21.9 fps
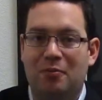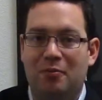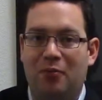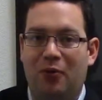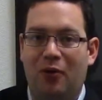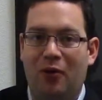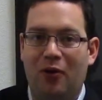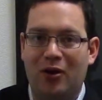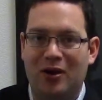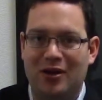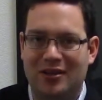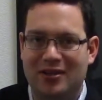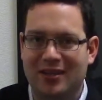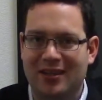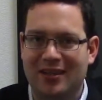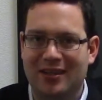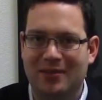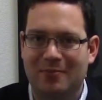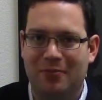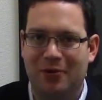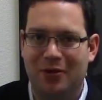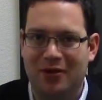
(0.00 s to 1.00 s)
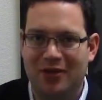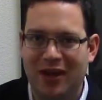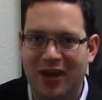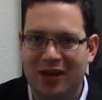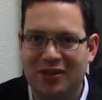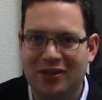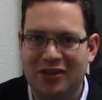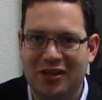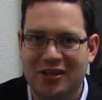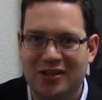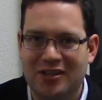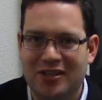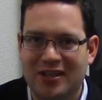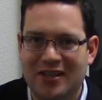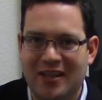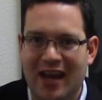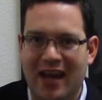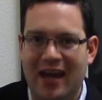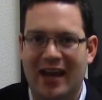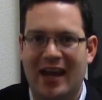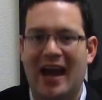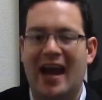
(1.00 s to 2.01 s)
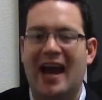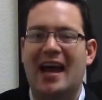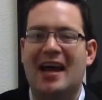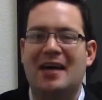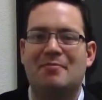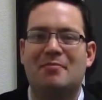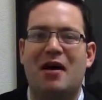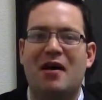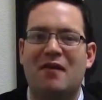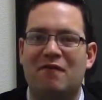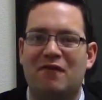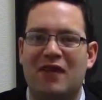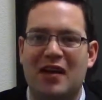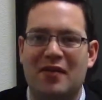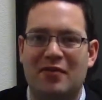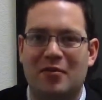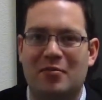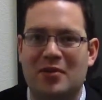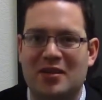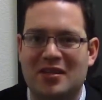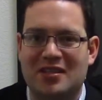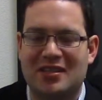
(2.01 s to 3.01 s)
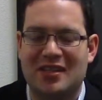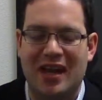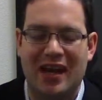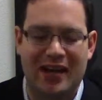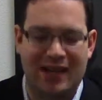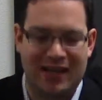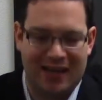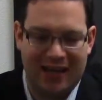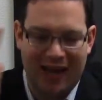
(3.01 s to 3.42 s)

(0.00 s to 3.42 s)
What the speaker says: port production today and my favorite mistake.